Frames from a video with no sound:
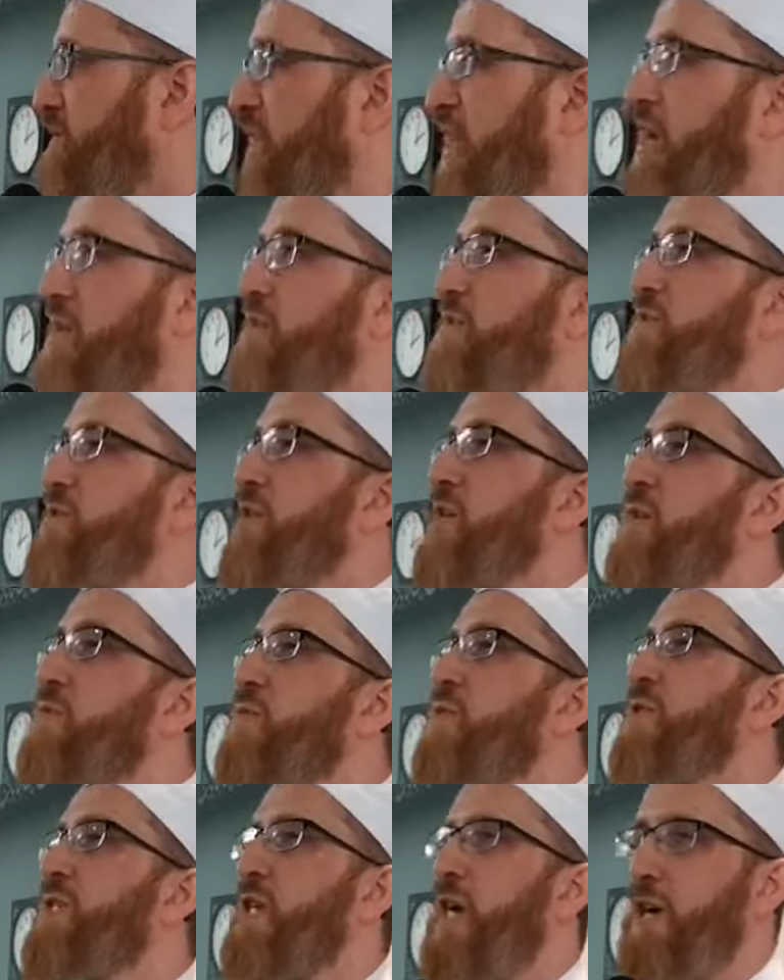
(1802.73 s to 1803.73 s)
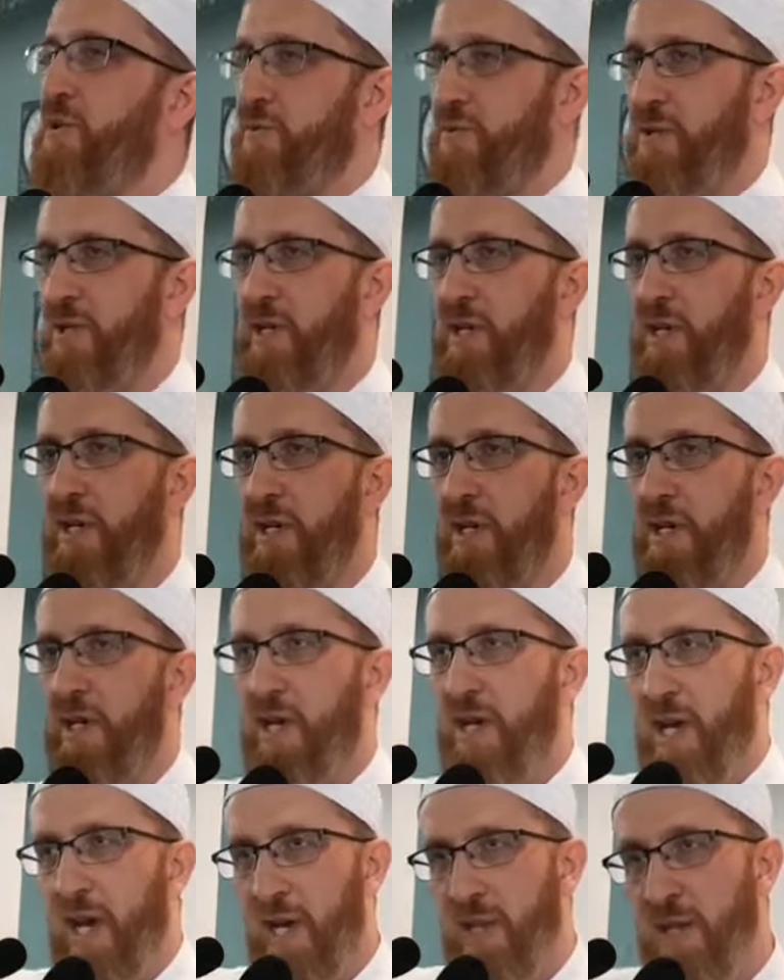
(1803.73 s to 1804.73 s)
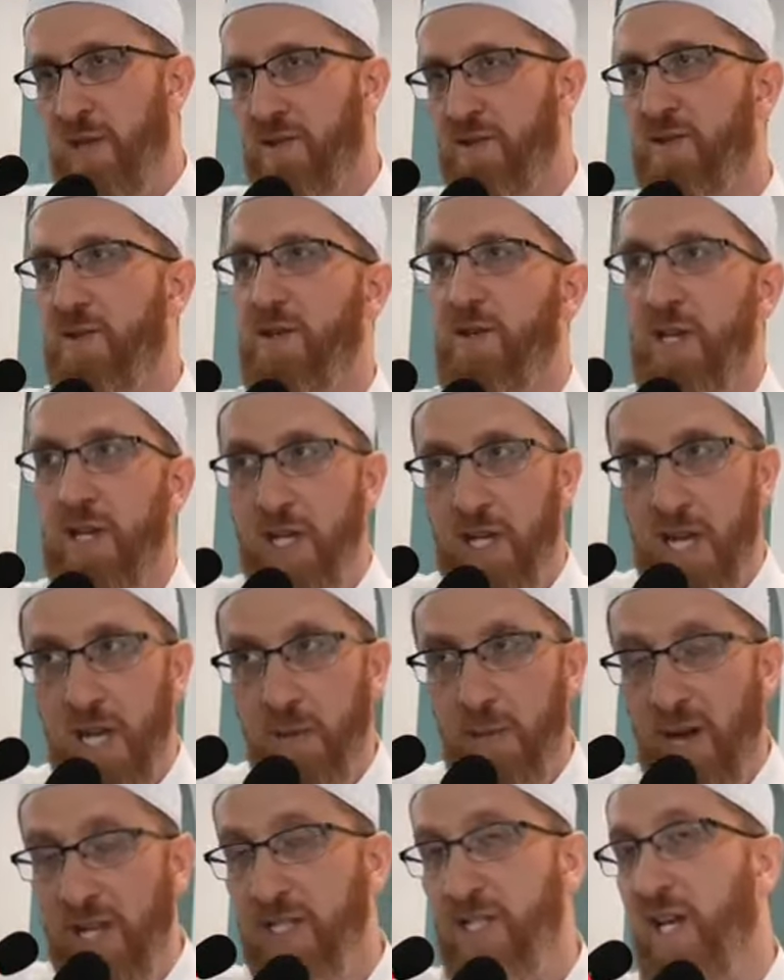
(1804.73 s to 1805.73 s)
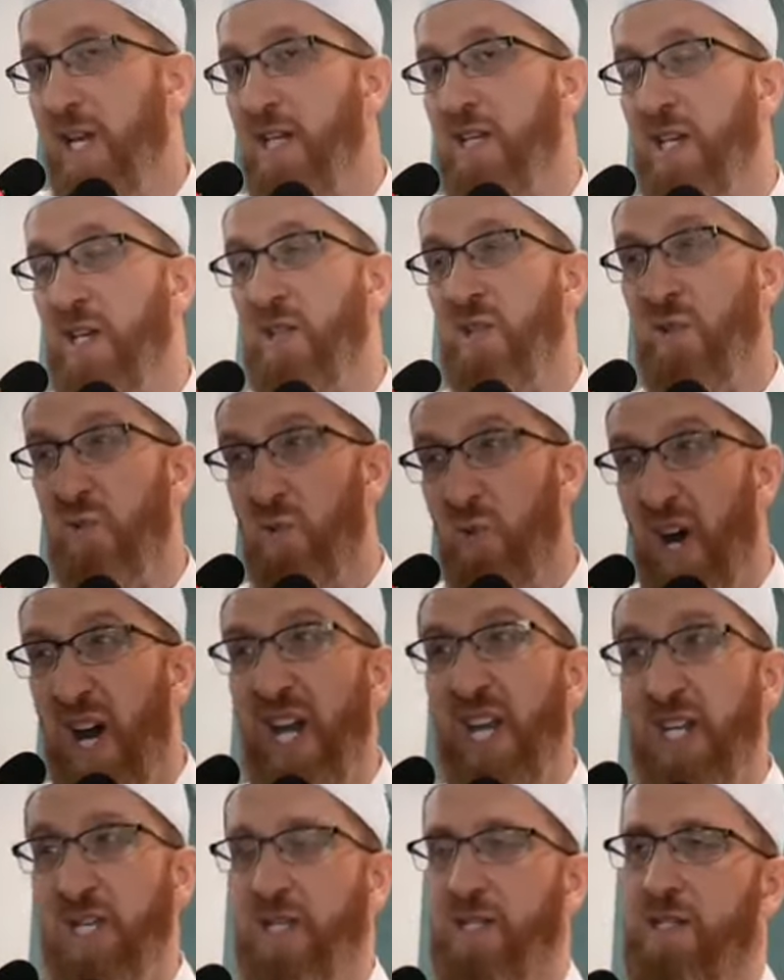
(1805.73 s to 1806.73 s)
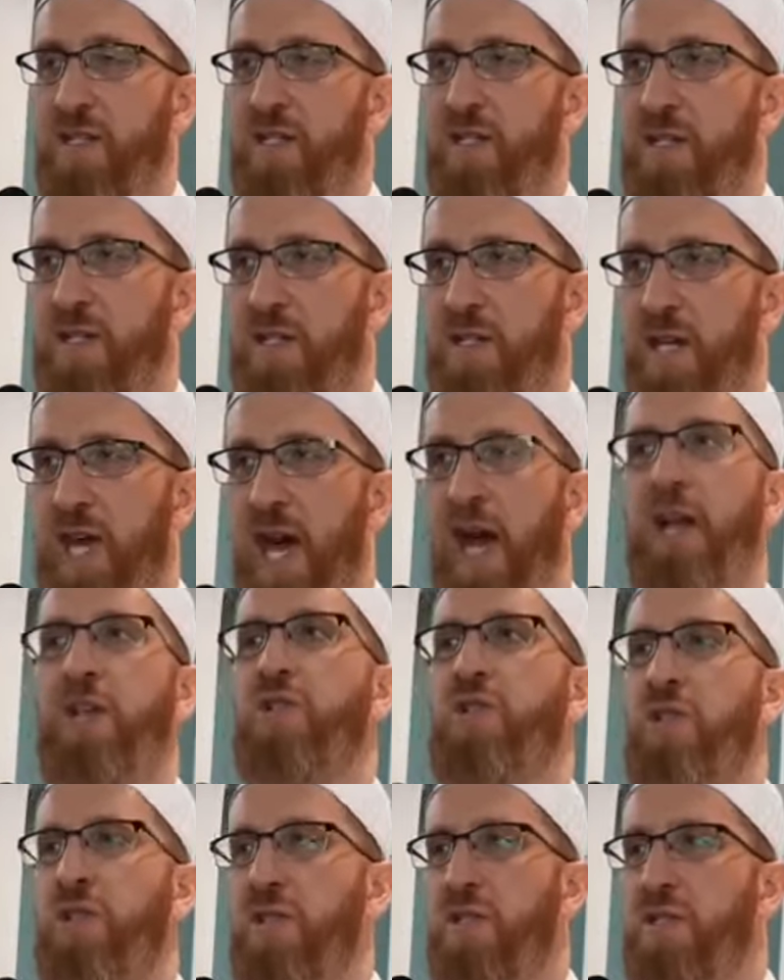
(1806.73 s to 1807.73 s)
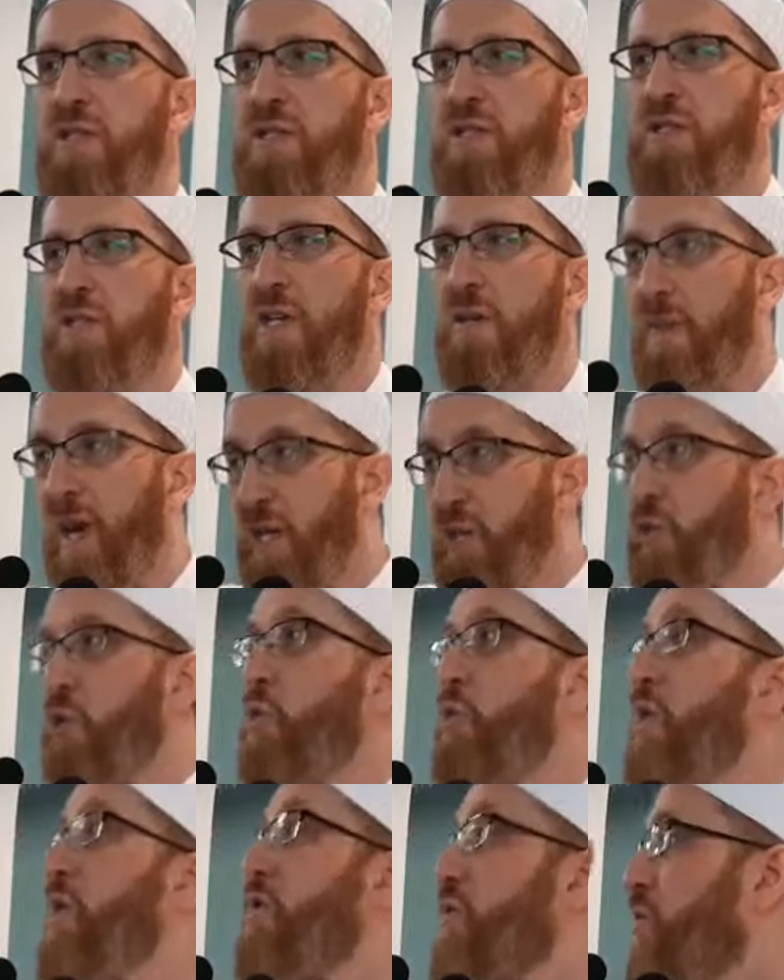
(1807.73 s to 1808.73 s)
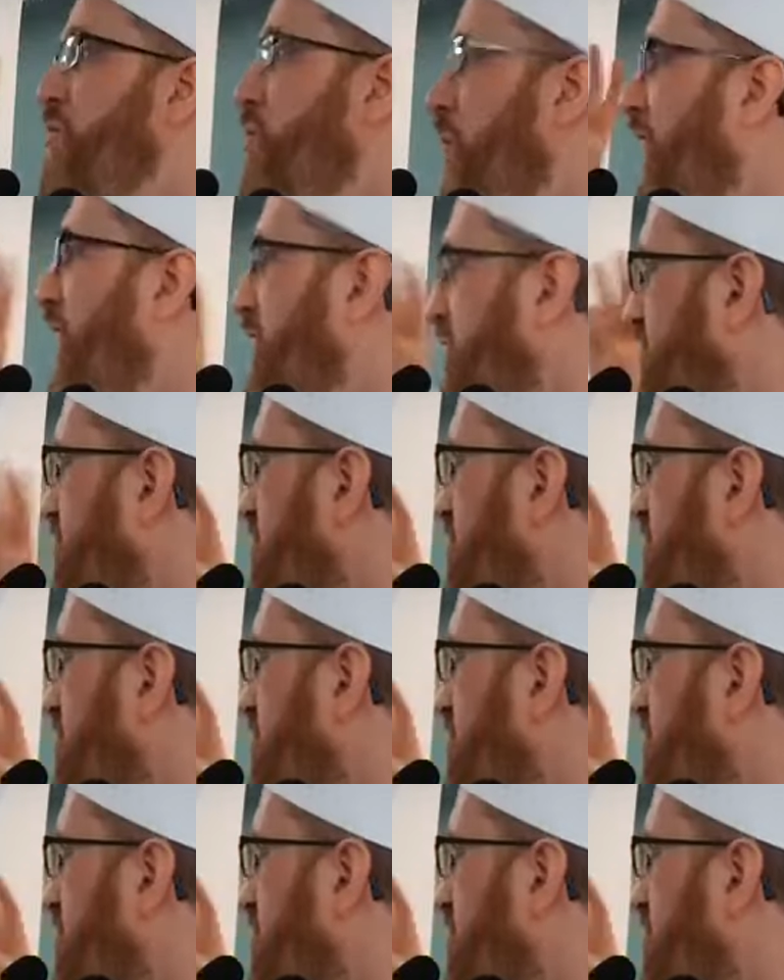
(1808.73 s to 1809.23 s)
to others, inwardly, outwardly. And the third, am I taking the right action? Am I doing the right